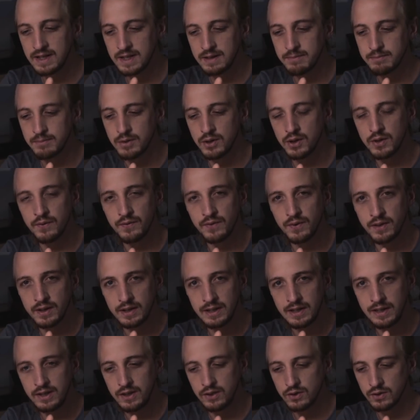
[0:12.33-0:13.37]
a
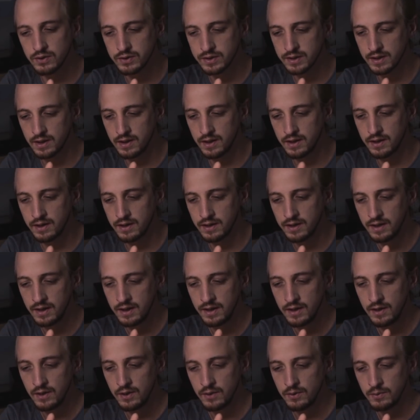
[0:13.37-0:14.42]
modified EOS R,
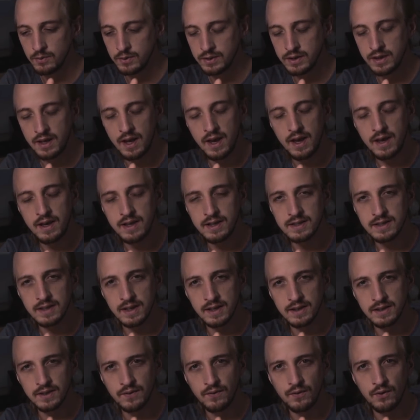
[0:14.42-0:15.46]
where the A
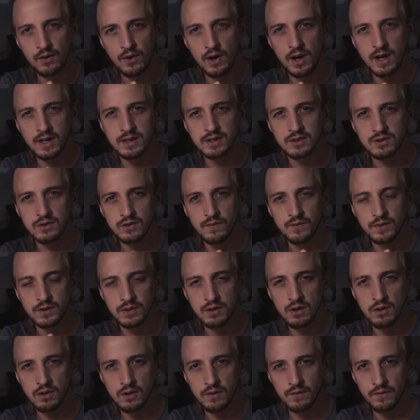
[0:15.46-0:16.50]
stands for
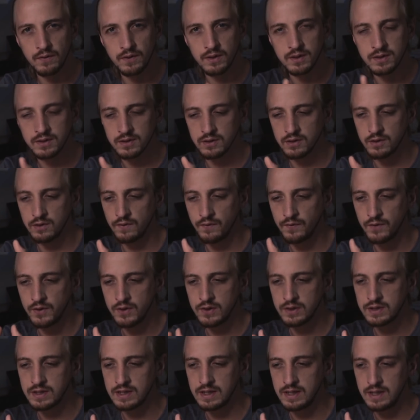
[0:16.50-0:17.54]
astrophotography. So,
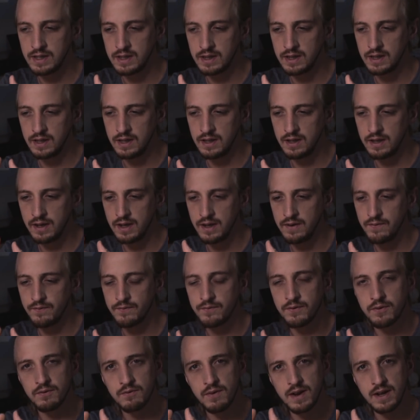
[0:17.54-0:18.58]
firstly, the
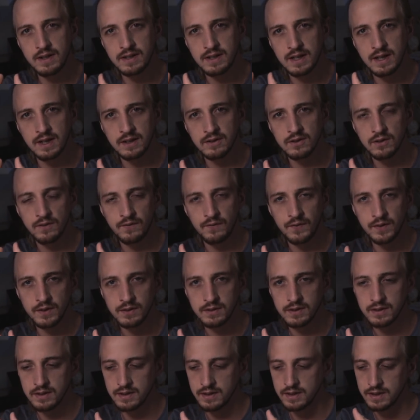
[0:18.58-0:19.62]
infrared cutoff
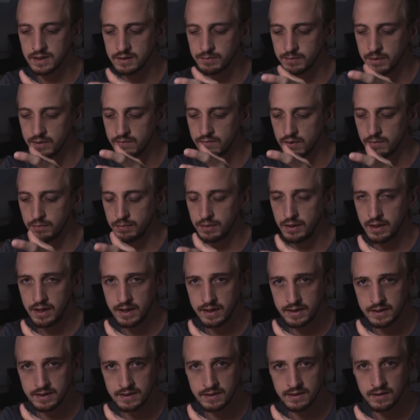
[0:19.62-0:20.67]
filter has been
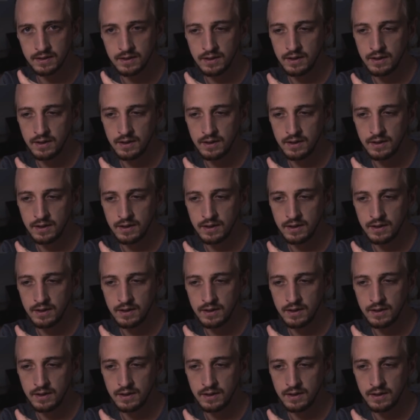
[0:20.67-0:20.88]
replaced